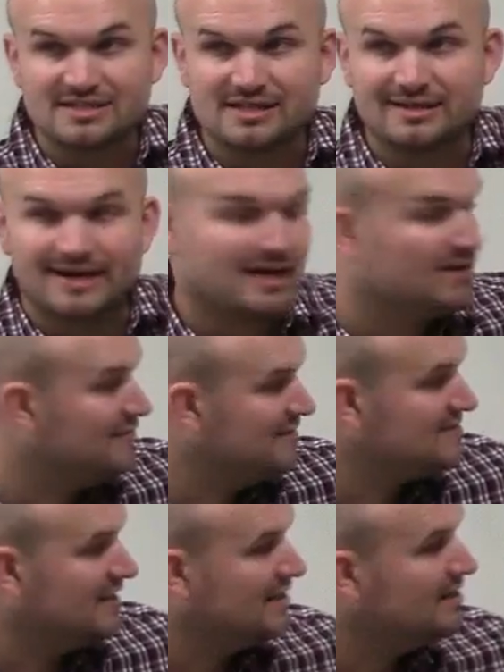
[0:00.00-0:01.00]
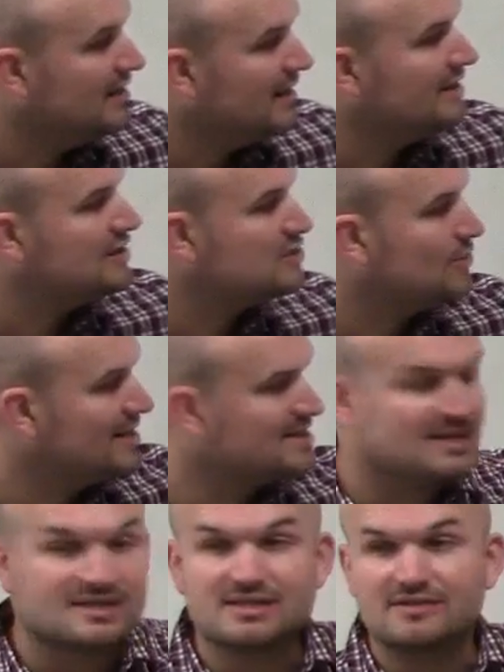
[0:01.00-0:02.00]
into the negative 15, and the
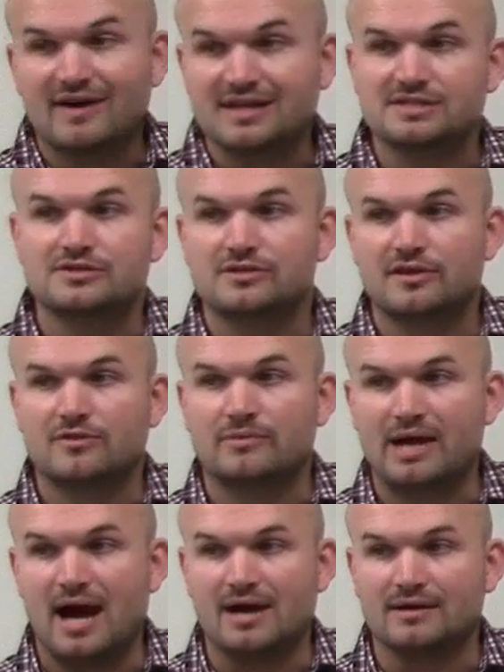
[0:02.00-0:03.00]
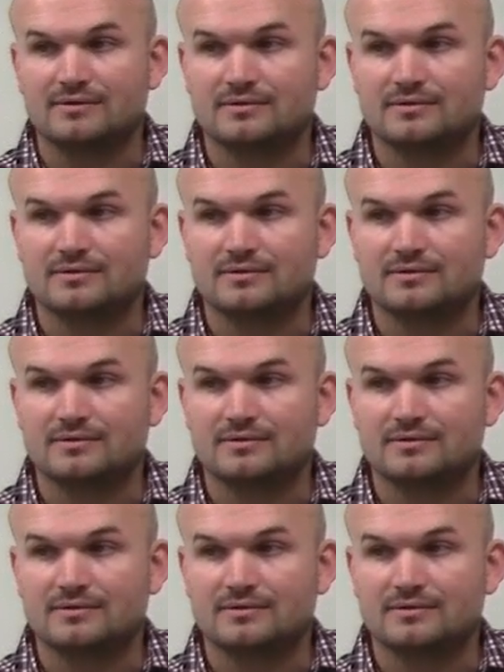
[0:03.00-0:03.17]
26 divides into the 3i.